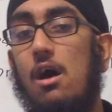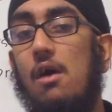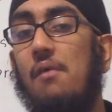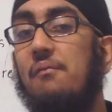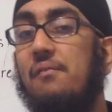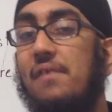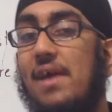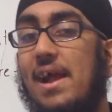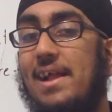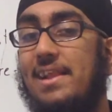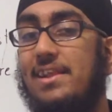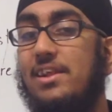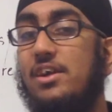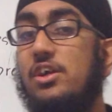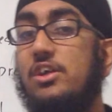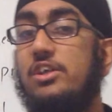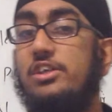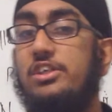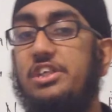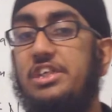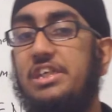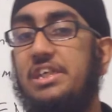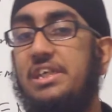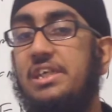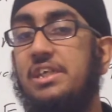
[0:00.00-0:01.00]
of
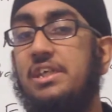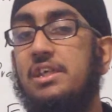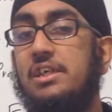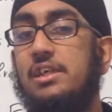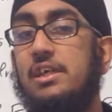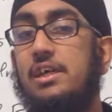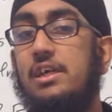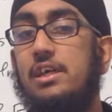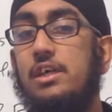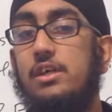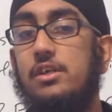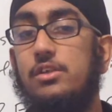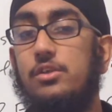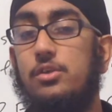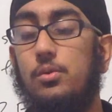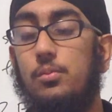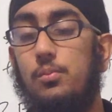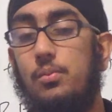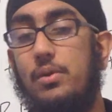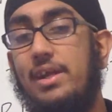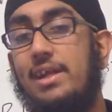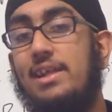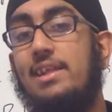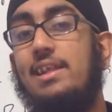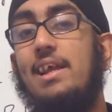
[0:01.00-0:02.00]
energy to
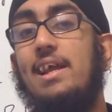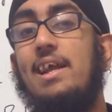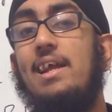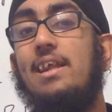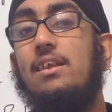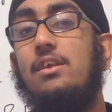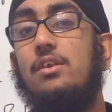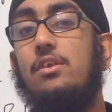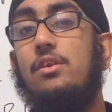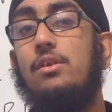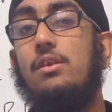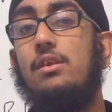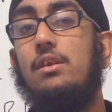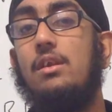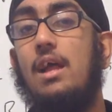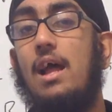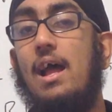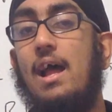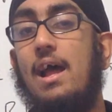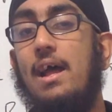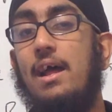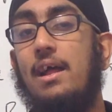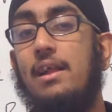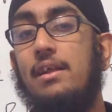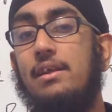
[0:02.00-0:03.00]
breathe in
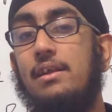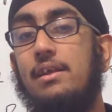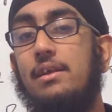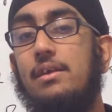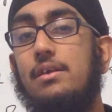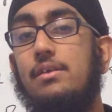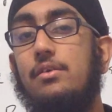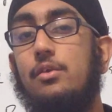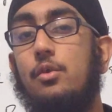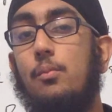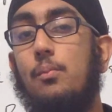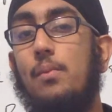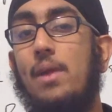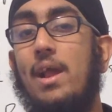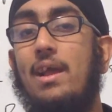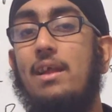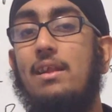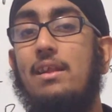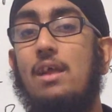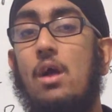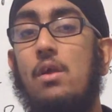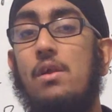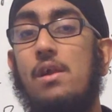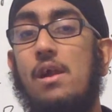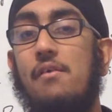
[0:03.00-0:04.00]
and to break
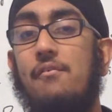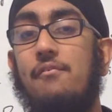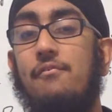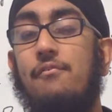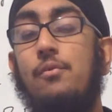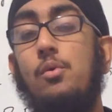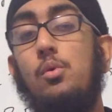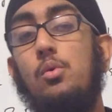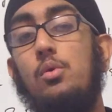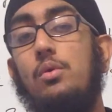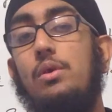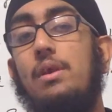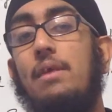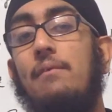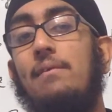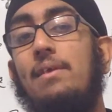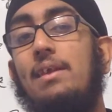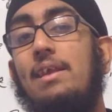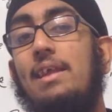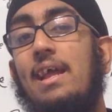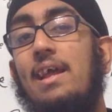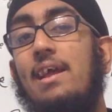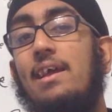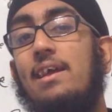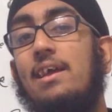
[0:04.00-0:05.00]
down our food that we
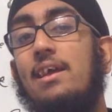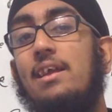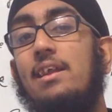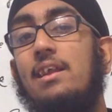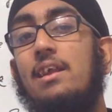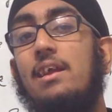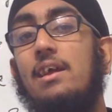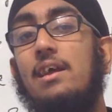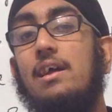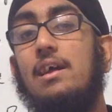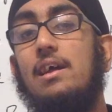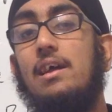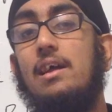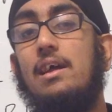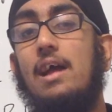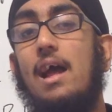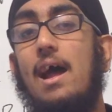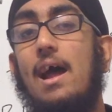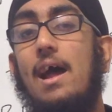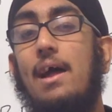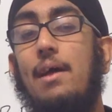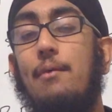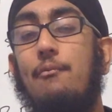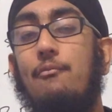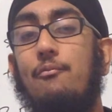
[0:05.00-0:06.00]
take in
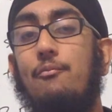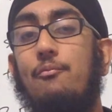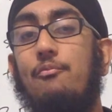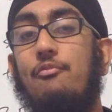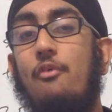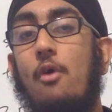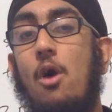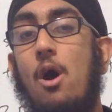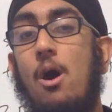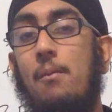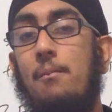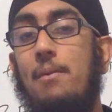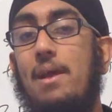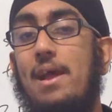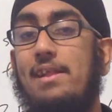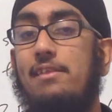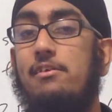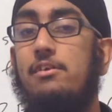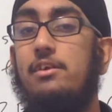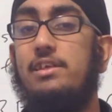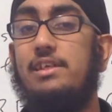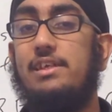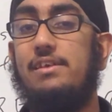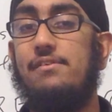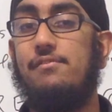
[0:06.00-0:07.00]
and form
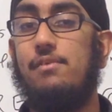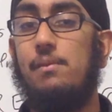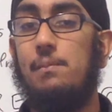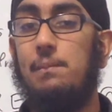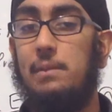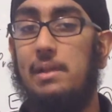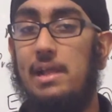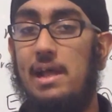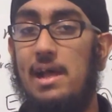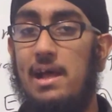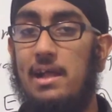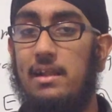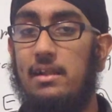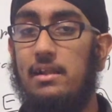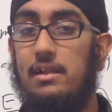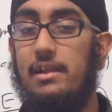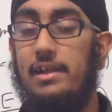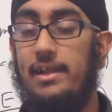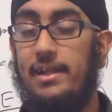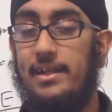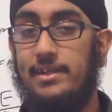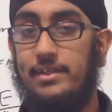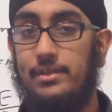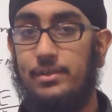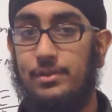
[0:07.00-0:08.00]
energy from that
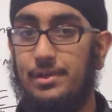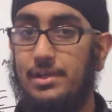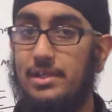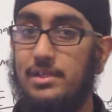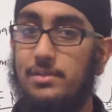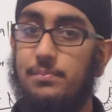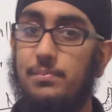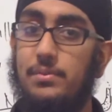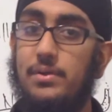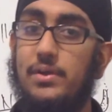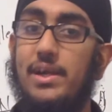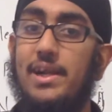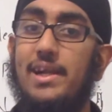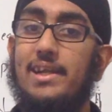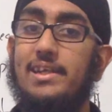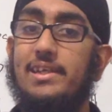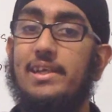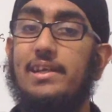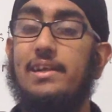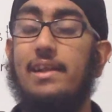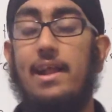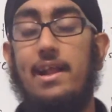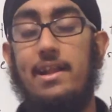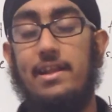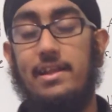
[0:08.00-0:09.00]
is respiration.
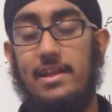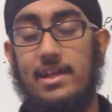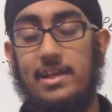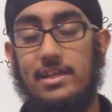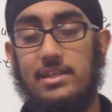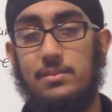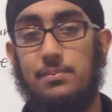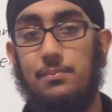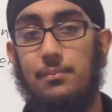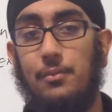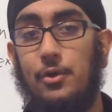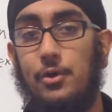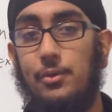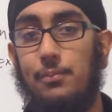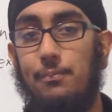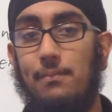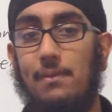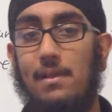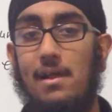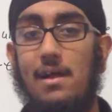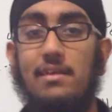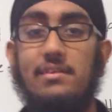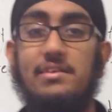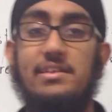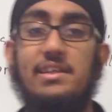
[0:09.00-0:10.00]
And yes, both
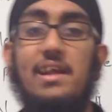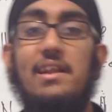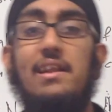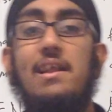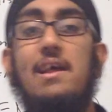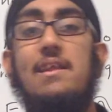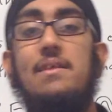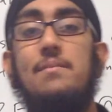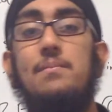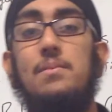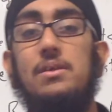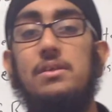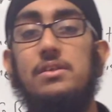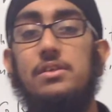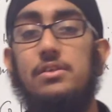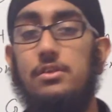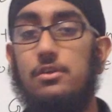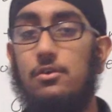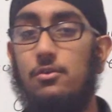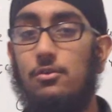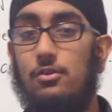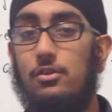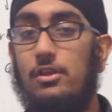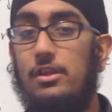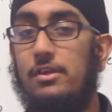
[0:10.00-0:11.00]
plants and animals
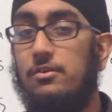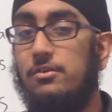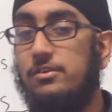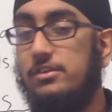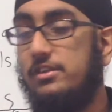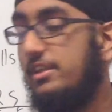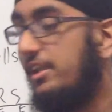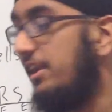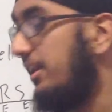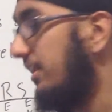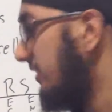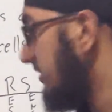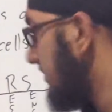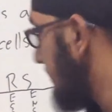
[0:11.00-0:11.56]
do those things.